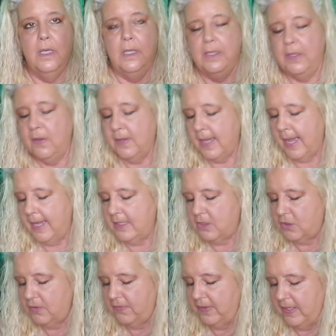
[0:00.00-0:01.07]
You guys
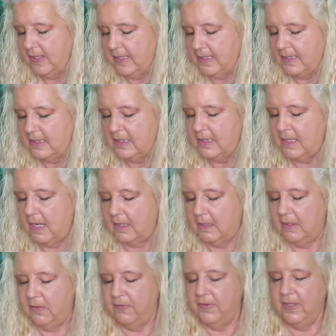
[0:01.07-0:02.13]
are feeling stuck.
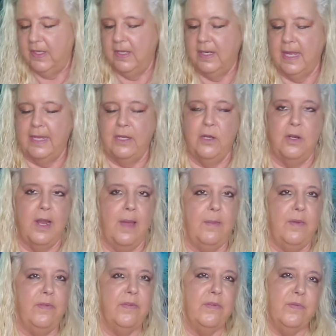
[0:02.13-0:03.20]
You're feeling like you're not
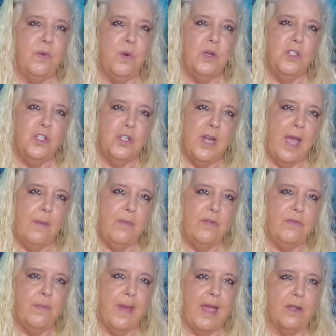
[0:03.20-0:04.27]
moving forward. You're not
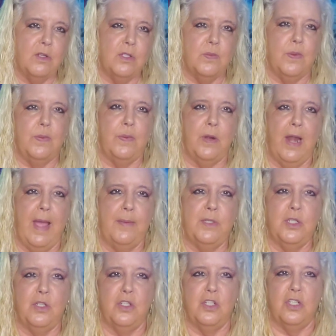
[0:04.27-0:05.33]
moving backwards. But perhaps
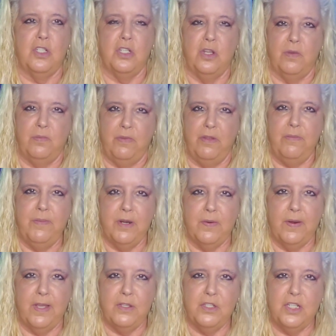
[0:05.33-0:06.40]
there's just no movement
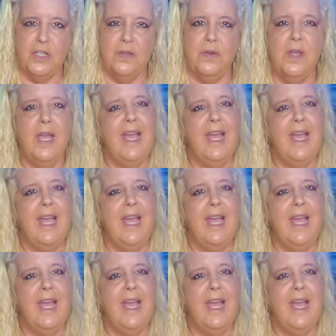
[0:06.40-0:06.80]
around you.